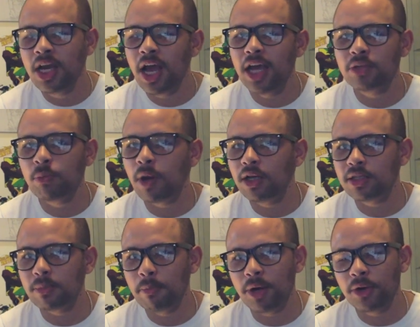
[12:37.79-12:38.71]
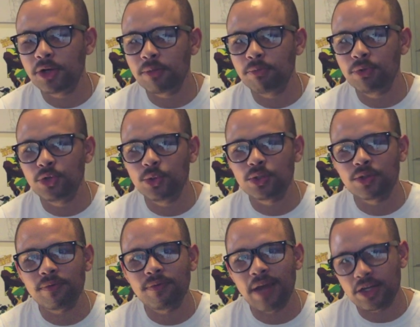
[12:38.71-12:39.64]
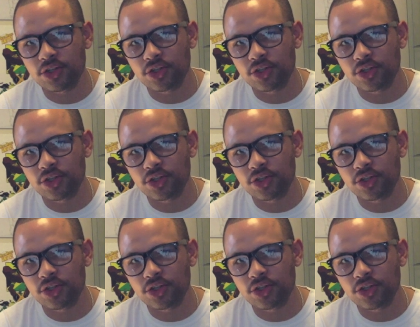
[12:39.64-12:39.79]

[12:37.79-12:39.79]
as well as American producer Fat